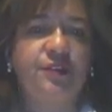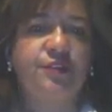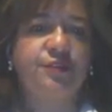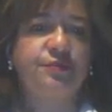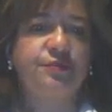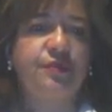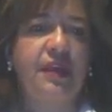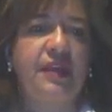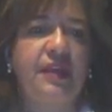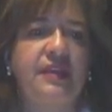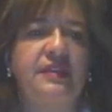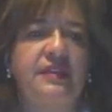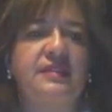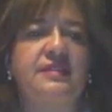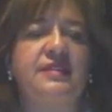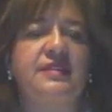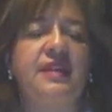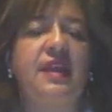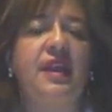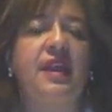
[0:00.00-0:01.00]
to write
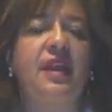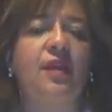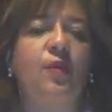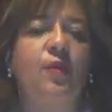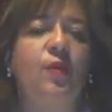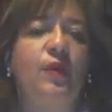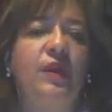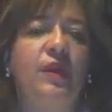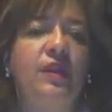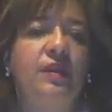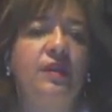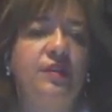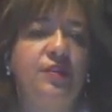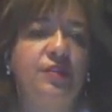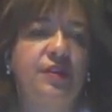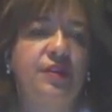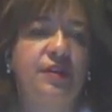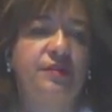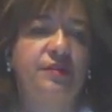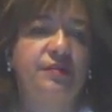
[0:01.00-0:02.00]
it? Well, you
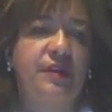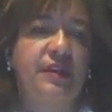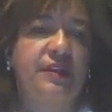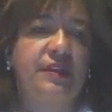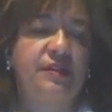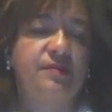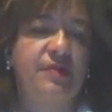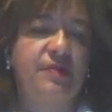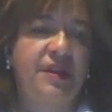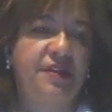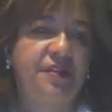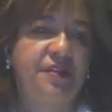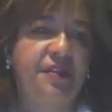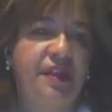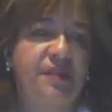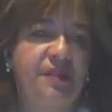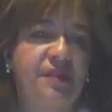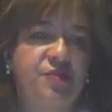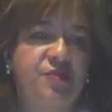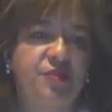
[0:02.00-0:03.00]
can write it by
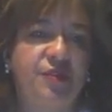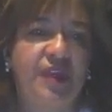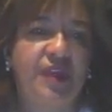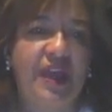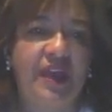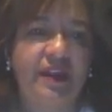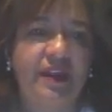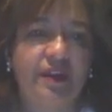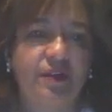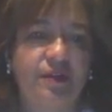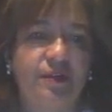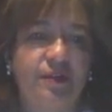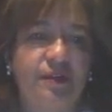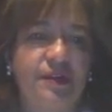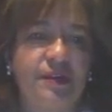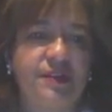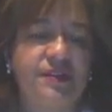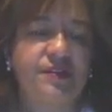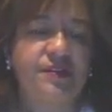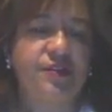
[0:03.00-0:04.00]
themes or
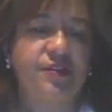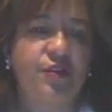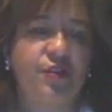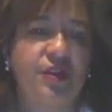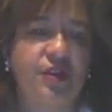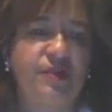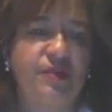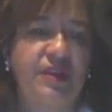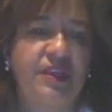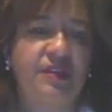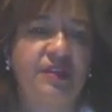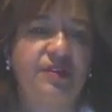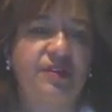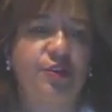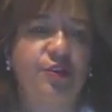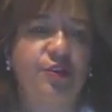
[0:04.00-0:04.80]
categories. You can make it